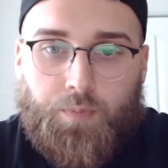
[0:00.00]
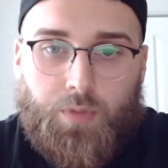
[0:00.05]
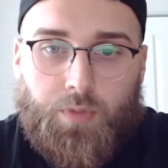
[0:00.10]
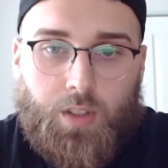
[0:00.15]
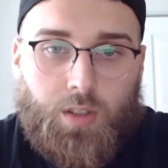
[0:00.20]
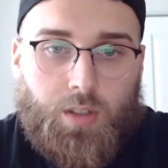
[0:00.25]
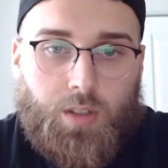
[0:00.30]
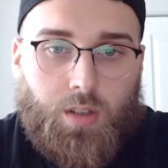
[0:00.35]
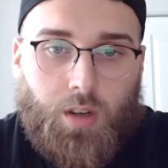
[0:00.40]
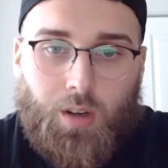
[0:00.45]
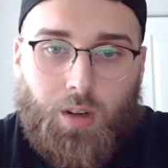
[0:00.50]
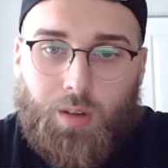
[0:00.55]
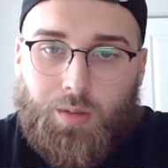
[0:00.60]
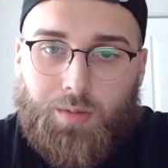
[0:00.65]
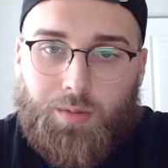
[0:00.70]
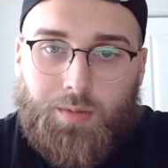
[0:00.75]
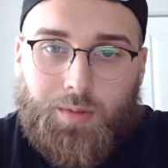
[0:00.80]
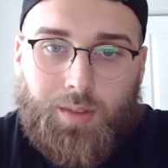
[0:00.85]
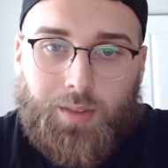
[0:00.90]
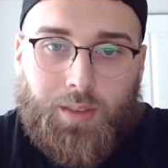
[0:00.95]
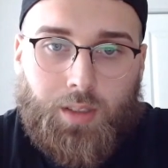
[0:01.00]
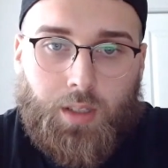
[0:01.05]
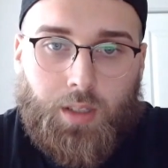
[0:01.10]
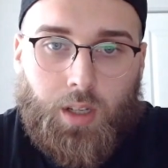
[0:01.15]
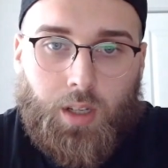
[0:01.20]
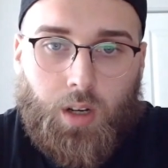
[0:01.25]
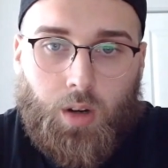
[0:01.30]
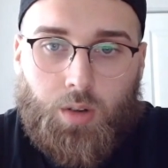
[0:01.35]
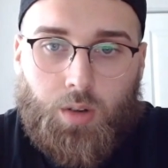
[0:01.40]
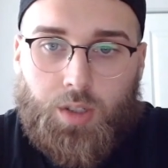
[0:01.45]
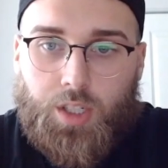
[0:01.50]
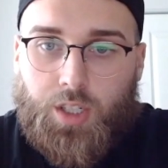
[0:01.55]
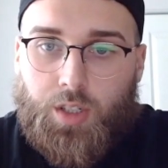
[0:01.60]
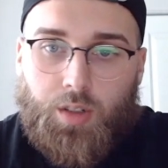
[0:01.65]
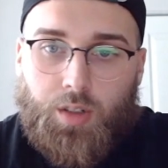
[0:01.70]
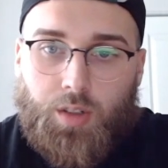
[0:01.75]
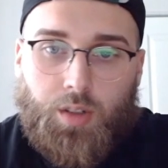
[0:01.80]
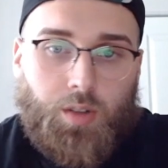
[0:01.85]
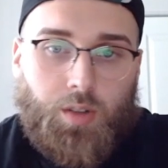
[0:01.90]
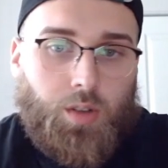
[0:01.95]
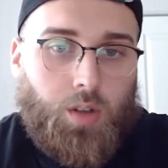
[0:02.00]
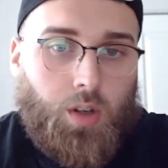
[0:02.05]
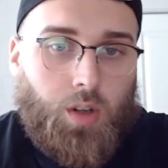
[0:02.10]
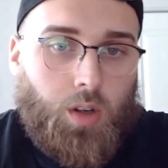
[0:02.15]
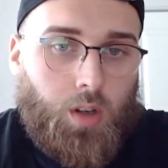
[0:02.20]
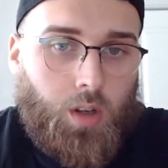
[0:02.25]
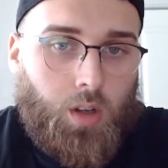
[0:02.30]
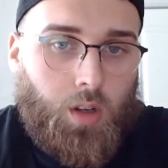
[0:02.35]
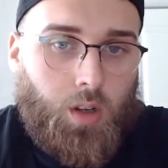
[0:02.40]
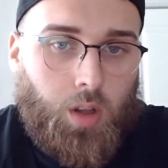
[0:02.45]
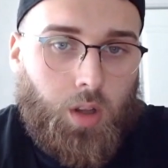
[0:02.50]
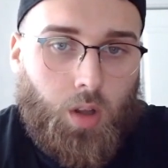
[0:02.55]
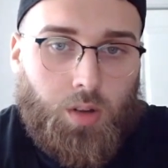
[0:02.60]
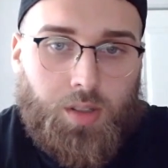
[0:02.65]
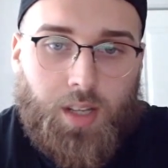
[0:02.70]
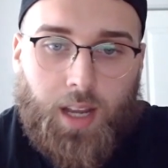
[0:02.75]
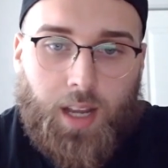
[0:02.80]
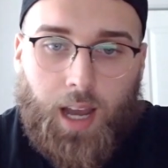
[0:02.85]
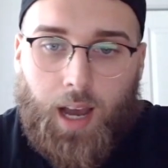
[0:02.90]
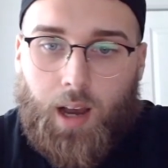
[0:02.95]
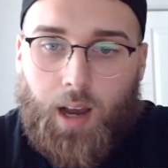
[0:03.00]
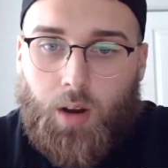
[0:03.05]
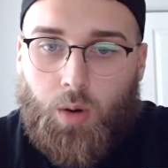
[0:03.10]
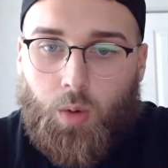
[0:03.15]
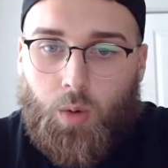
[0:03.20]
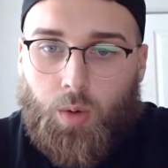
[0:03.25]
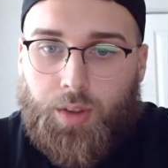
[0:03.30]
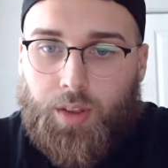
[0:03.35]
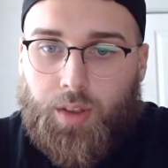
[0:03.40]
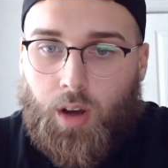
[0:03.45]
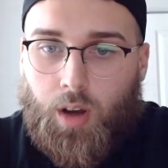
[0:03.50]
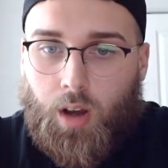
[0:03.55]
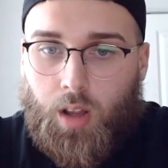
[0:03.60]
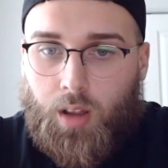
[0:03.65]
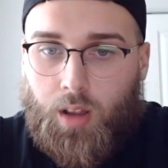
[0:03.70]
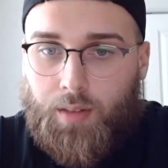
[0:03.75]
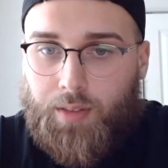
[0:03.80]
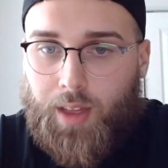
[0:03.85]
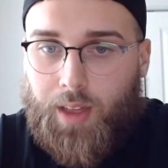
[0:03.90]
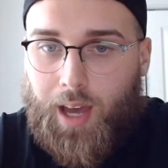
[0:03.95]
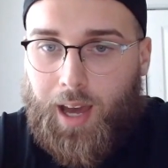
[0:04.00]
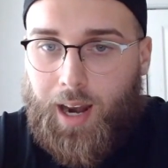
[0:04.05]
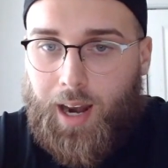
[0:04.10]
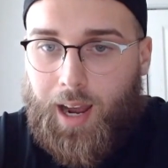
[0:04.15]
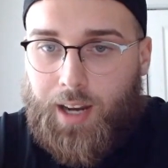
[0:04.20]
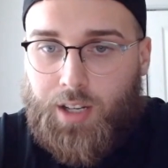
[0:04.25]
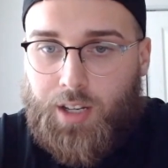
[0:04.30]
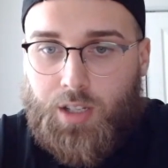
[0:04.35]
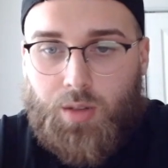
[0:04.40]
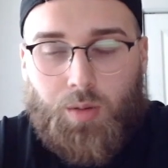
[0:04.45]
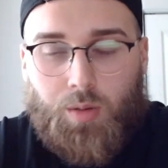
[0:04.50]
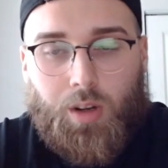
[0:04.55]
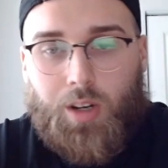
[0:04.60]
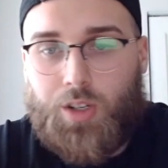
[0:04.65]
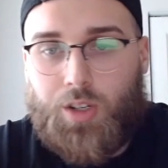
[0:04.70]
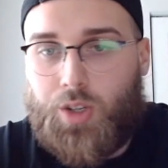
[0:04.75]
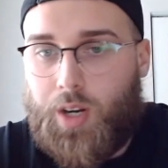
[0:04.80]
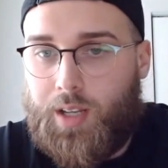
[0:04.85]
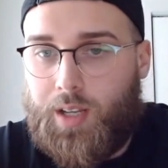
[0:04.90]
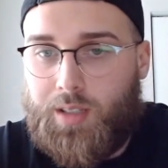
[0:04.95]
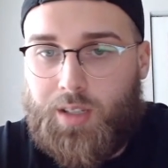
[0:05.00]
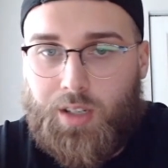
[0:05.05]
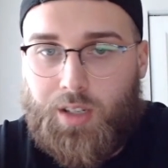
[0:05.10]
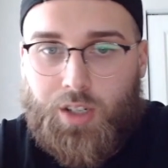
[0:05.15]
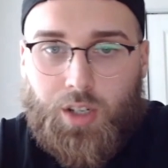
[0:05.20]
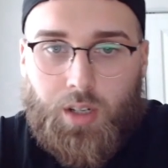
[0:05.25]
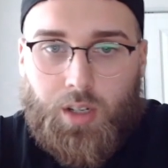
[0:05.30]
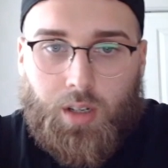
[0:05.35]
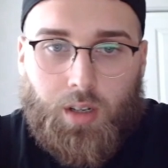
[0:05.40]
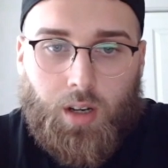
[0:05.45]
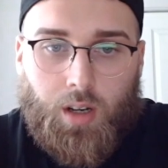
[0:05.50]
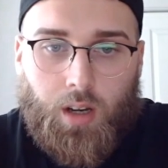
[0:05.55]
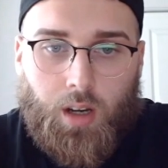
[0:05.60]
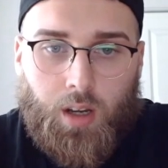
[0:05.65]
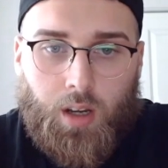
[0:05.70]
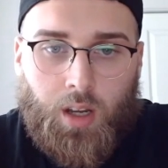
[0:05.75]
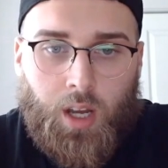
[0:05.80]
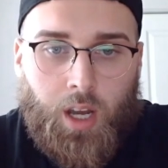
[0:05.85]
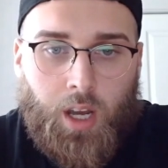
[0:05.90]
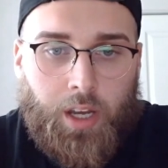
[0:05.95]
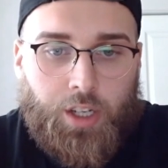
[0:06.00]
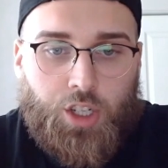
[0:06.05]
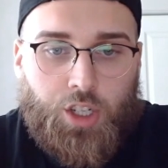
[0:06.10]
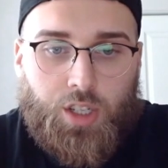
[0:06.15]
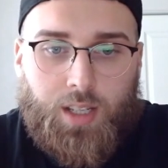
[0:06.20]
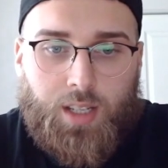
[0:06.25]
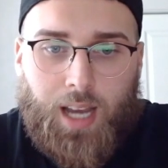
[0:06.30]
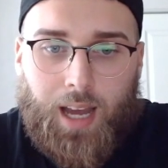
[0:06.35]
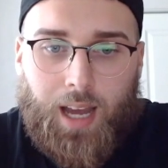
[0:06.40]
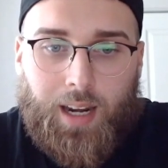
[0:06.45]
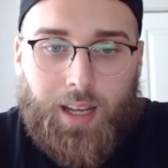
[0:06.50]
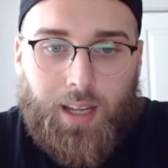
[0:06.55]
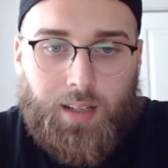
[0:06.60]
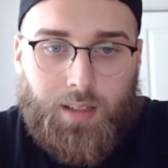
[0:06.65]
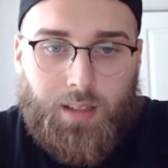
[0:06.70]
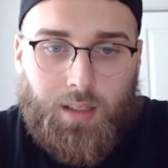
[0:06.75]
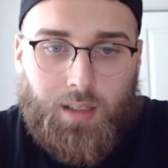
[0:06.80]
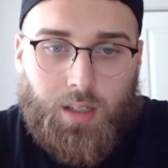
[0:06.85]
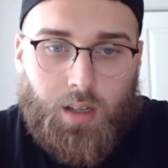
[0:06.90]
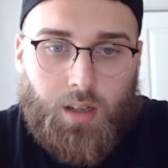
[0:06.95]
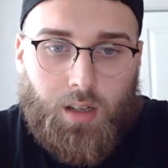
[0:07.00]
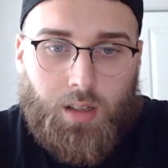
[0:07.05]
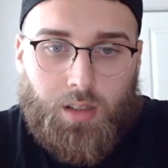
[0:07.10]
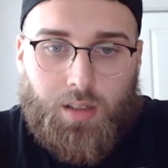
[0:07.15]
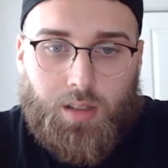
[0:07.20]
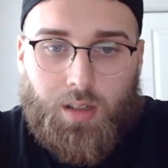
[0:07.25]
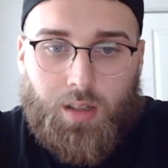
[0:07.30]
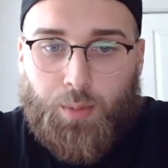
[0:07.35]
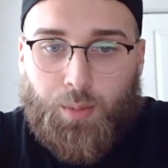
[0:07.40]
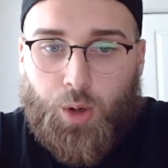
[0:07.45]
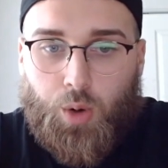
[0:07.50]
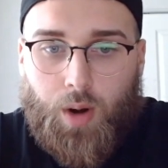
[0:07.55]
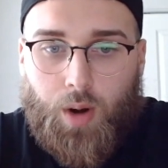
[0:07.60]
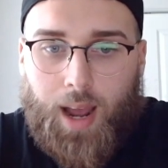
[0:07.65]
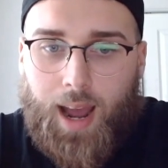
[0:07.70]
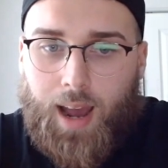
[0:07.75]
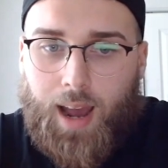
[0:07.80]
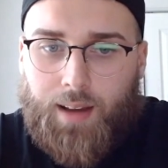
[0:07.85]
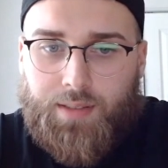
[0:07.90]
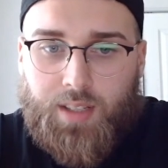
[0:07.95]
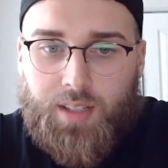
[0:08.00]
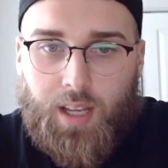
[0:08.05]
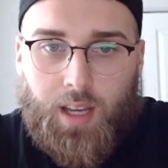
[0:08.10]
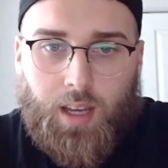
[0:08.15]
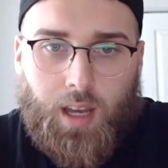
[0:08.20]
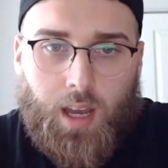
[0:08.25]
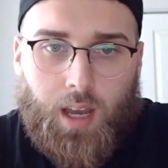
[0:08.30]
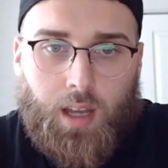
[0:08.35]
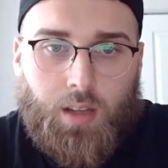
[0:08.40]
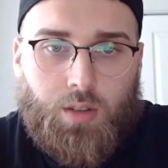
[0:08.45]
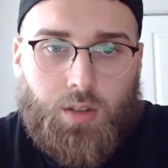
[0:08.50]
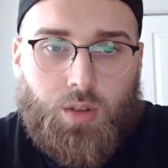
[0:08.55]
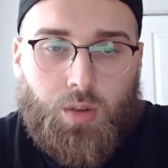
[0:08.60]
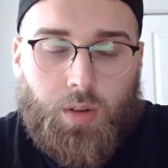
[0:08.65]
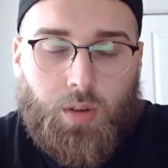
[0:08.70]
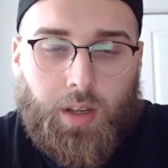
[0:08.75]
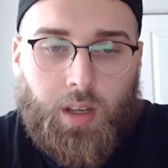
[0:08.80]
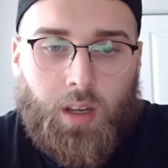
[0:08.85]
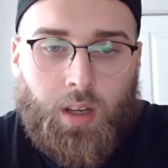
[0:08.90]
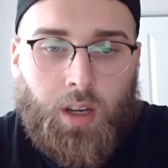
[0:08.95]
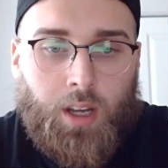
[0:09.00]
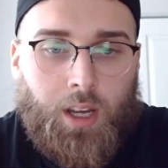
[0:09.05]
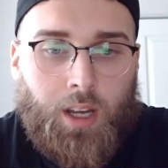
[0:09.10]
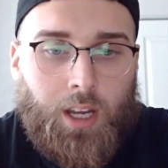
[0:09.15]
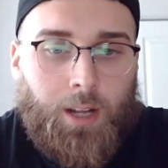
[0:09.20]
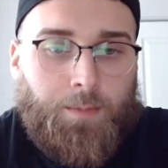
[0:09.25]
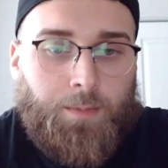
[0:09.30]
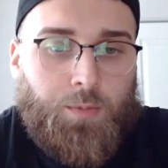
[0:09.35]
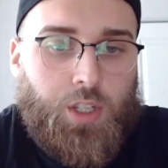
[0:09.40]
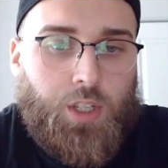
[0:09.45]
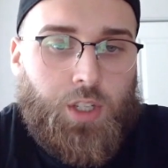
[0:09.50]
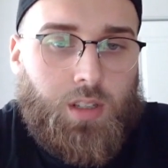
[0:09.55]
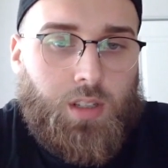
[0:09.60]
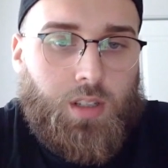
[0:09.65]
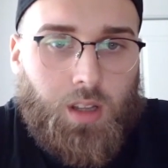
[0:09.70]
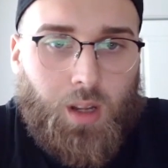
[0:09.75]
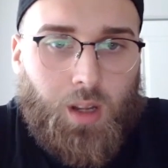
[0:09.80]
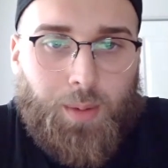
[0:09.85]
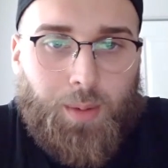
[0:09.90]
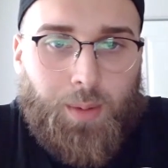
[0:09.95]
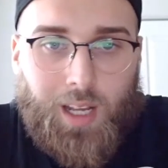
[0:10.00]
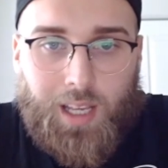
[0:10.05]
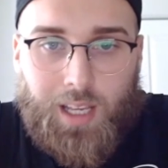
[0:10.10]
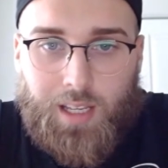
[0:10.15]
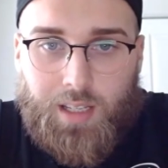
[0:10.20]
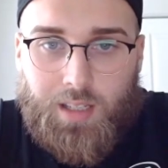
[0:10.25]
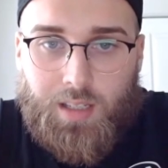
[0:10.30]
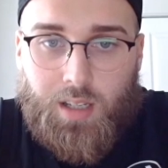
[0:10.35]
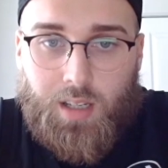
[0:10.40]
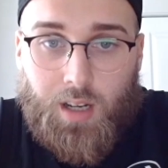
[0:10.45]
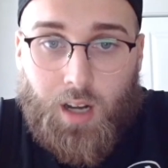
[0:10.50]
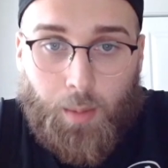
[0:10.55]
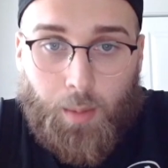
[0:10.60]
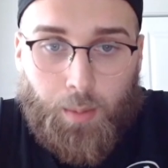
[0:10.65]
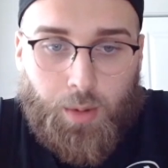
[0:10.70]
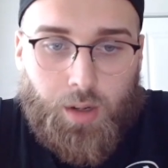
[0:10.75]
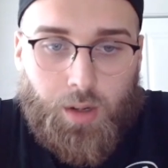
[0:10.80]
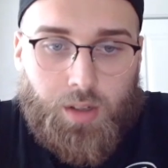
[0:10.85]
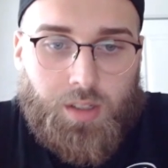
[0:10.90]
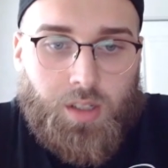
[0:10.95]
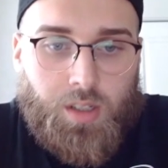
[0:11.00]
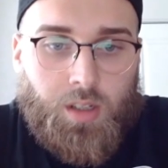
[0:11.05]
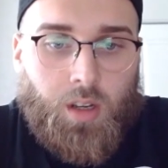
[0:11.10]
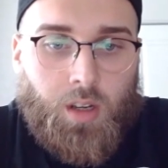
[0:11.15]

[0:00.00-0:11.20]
So, you know, closing out with all of that, I just want to transition just kind of into some graphs and doing just a little bit of easy numbers.